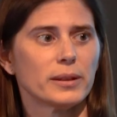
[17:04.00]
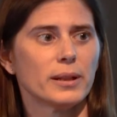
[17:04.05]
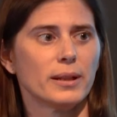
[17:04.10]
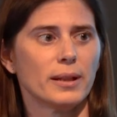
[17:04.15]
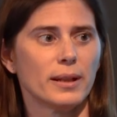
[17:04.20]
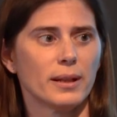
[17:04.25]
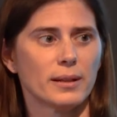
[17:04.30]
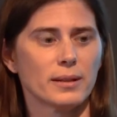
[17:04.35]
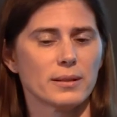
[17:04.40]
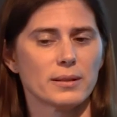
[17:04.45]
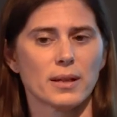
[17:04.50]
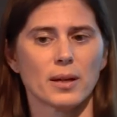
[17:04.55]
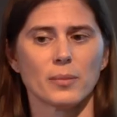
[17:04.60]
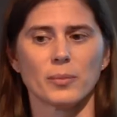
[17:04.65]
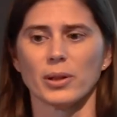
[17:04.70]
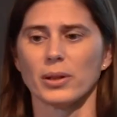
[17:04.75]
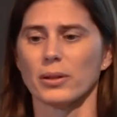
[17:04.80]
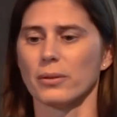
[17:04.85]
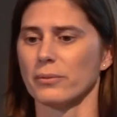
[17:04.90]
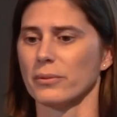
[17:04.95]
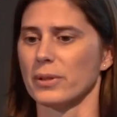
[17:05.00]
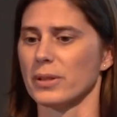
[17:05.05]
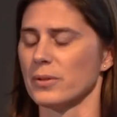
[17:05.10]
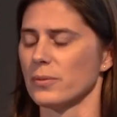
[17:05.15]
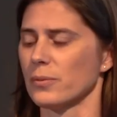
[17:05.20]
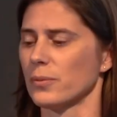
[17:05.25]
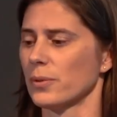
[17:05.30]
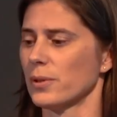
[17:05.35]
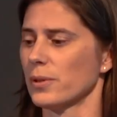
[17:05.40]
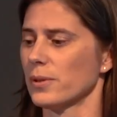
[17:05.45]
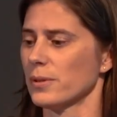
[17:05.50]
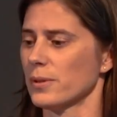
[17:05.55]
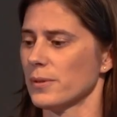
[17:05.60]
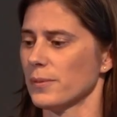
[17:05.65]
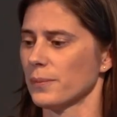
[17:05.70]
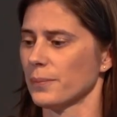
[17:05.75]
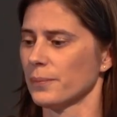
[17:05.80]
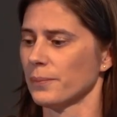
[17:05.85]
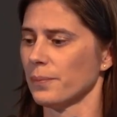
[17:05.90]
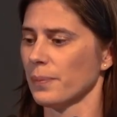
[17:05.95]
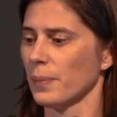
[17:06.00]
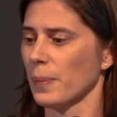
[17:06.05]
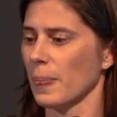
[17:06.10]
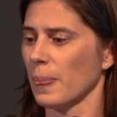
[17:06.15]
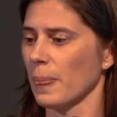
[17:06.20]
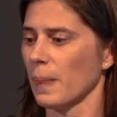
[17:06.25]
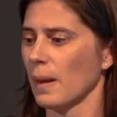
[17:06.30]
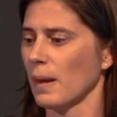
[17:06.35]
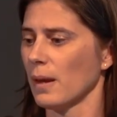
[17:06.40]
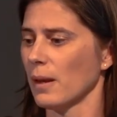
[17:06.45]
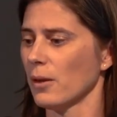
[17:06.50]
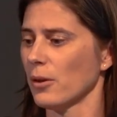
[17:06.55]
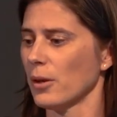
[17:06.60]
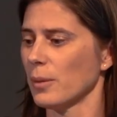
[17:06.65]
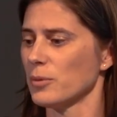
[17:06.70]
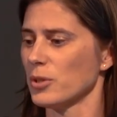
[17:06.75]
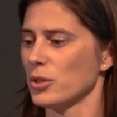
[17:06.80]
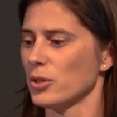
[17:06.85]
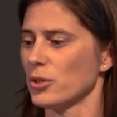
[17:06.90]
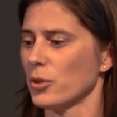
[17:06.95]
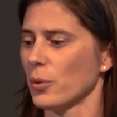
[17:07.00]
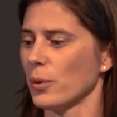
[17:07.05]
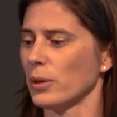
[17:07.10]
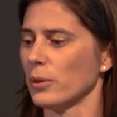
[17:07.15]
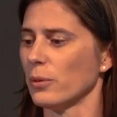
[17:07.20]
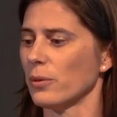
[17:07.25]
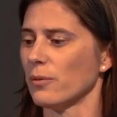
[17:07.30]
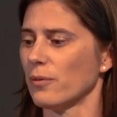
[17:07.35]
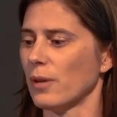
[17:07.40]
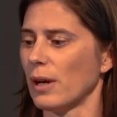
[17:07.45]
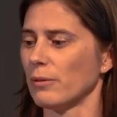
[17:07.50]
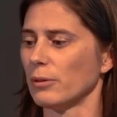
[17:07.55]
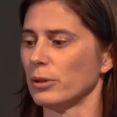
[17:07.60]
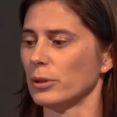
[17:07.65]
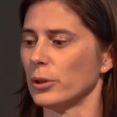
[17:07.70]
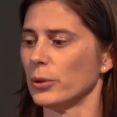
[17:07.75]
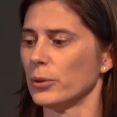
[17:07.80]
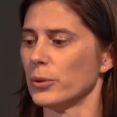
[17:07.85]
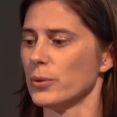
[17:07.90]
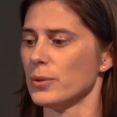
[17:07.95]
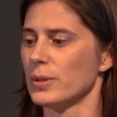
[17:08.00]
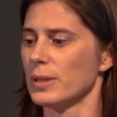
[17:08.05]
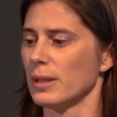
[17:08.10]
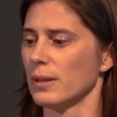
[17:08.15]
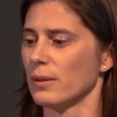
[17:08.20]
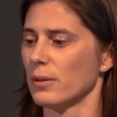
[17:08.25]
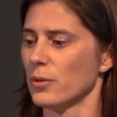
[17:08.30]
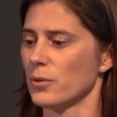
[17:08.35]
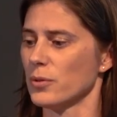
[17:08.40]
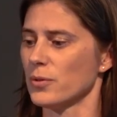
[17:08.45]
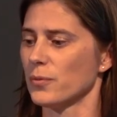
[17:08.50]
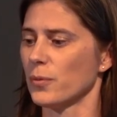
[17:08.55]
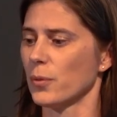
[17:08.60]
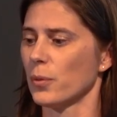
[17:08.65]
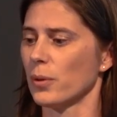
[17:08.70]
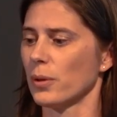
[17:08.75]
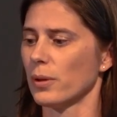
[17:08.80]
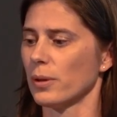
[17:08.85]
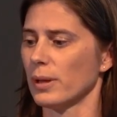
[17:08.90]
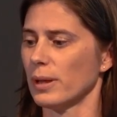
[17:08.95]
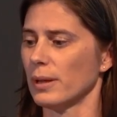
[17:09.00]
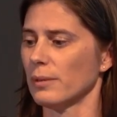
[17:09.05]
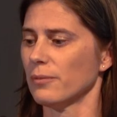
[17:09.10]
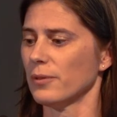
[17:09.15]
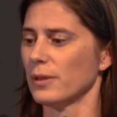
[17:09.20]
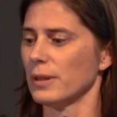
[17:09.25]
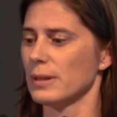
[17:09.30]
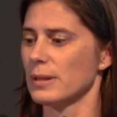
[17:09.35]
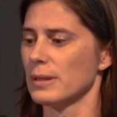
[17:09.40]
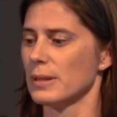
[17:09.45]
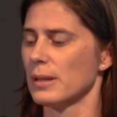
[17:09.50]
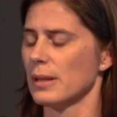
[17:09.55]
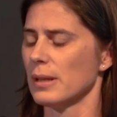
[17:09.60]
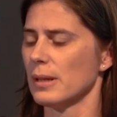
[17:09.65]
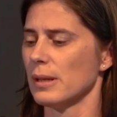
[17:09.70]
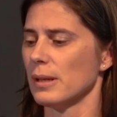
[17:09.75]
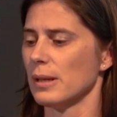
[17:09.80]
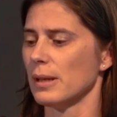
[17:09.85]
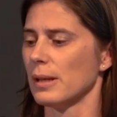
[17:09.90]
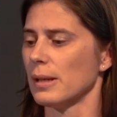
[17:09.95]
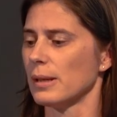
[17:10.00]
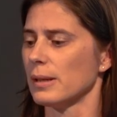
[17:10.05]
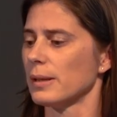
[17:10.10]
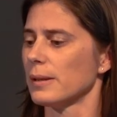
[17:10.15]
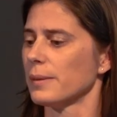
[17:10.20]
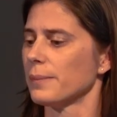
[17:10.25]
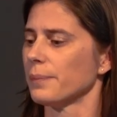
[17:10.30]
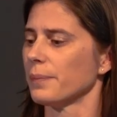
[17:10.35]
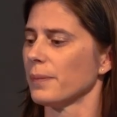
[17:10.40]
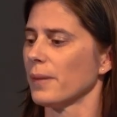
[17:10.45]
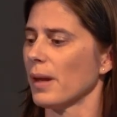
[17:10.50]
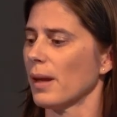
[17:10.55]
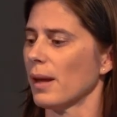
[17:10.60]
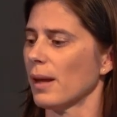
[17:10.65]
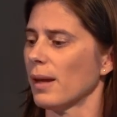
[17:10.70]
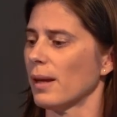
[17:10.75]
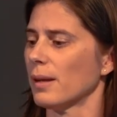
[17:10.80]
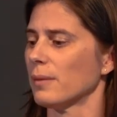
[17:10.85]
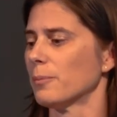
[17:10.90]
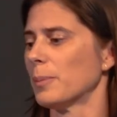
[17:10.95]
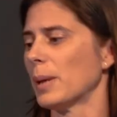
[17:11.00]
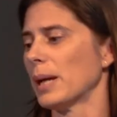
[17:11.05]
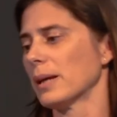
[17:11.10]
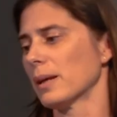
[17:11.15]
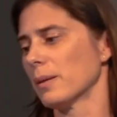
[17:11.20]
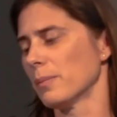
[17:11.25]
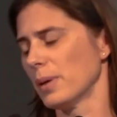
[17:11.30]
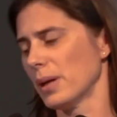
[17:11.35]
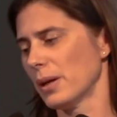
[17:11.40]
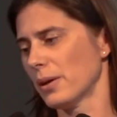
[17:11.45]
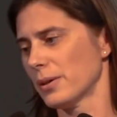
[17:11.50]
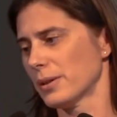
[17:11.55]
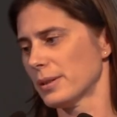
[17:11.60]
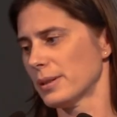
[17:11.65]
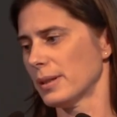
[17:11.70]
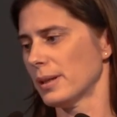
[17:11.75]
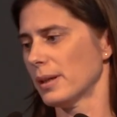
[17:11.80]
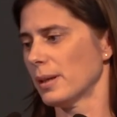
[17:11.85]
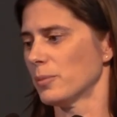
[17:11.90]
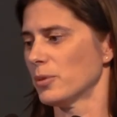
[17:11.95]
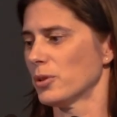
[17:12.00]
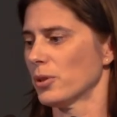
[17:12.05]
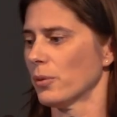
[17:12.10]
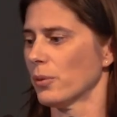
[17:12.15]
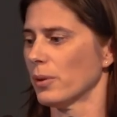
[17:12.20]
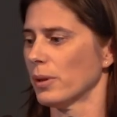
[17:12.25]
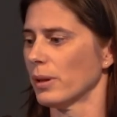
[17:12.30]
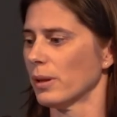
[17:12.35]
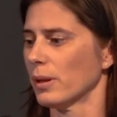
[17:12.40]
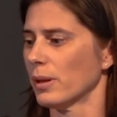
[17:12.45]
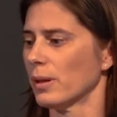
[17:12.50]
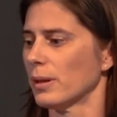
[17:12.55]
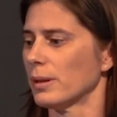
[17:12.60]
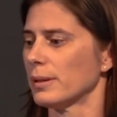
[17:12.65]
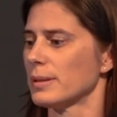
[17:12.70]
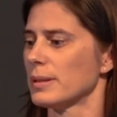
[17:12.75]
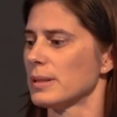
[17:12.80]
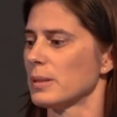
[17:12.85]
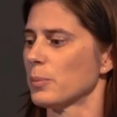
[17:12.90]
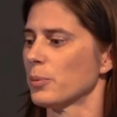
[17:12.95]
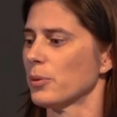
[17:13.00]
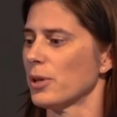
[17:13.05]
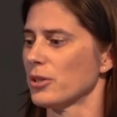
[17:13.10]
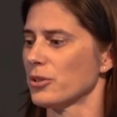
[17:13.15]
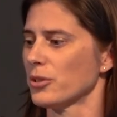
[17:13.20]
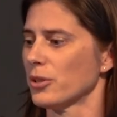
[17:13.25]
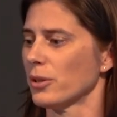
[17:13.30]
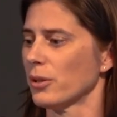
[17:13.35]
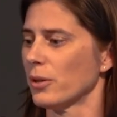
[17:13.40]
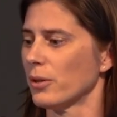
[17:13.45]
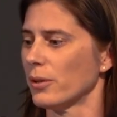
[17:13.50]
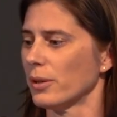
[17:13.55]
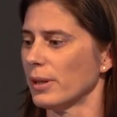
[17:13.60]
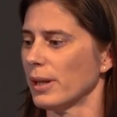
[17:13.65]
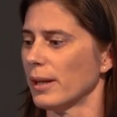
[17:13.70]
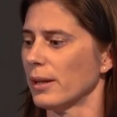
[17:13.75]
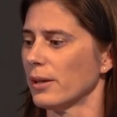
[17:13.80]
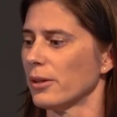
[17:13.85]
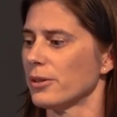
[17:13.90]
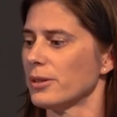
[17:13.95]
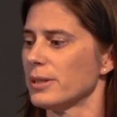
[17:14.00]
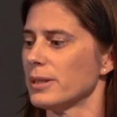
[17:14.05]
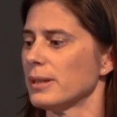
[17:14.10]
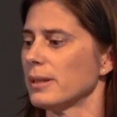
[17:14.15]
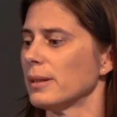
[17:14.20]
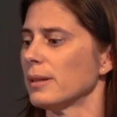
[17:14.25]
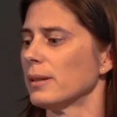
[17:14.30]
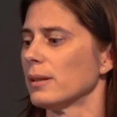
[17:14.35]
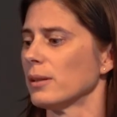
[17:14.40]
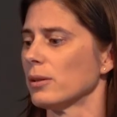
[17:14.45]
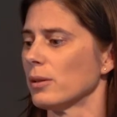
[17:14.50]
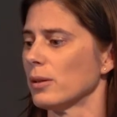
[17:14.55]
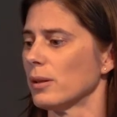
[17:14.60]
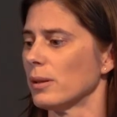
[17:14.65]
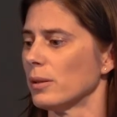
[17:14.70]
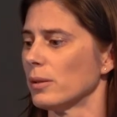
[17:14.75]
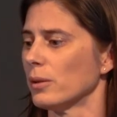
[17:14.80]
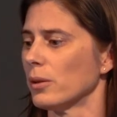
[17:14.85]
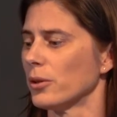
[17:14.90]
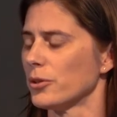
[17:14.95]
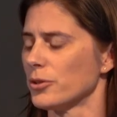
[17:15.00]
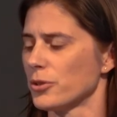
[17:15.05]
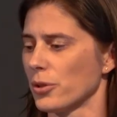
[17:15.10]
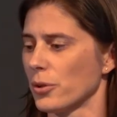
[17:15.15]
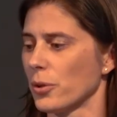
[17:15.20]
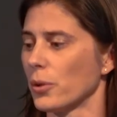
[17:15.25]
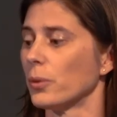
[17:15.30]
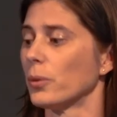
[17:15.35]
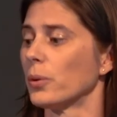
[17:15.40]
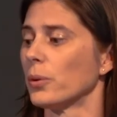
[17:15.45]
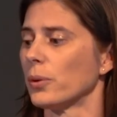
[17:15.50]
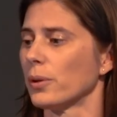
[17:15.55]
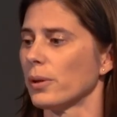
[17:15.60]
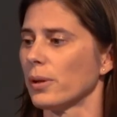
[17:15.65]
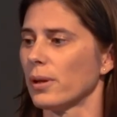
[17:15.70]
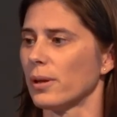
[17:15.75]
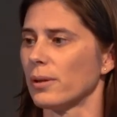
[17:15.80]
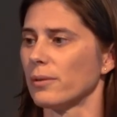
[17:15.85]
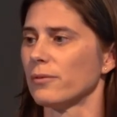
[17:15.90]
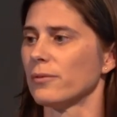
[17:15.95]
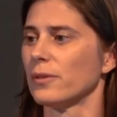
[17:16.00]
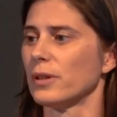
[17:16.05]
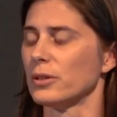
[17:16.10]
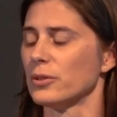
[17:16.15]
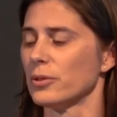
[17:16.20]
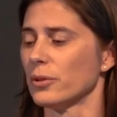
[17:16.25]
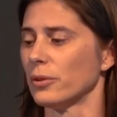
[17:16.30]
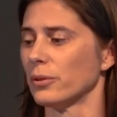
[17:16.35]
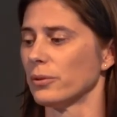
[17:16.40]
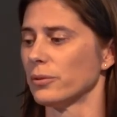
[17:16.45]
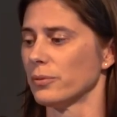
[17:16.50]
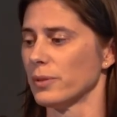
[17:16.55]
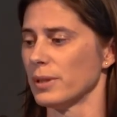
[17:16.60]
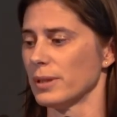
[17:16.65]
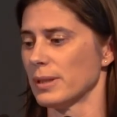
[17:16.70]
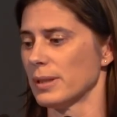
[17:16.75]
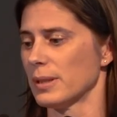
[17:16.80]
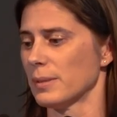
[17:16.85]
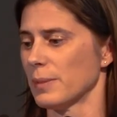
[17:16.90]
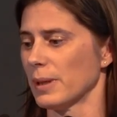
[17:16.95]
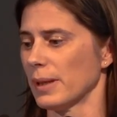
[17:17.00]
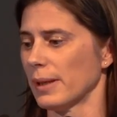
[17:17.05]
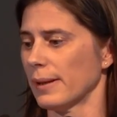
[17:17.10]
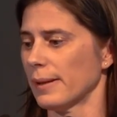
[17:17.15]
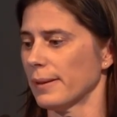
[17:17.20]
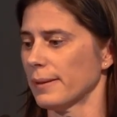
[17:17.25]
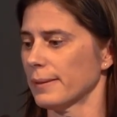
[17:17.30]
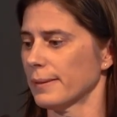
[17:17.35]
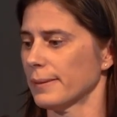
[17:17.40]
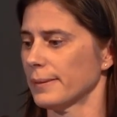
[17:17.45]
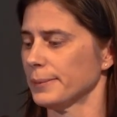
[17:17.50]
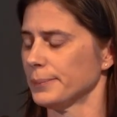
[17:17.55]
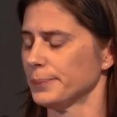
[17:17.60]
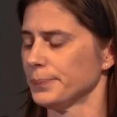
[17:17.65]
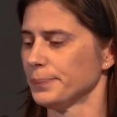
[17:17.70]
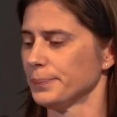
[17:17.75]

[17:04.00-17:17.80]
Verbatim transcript: and anatomic reservoirs. Here I'm just showing you the viral loads in those four infants, um, and by comparison I'm showing uh, suppression on A R T in a, in a larger cohort of adult rhesus macaques.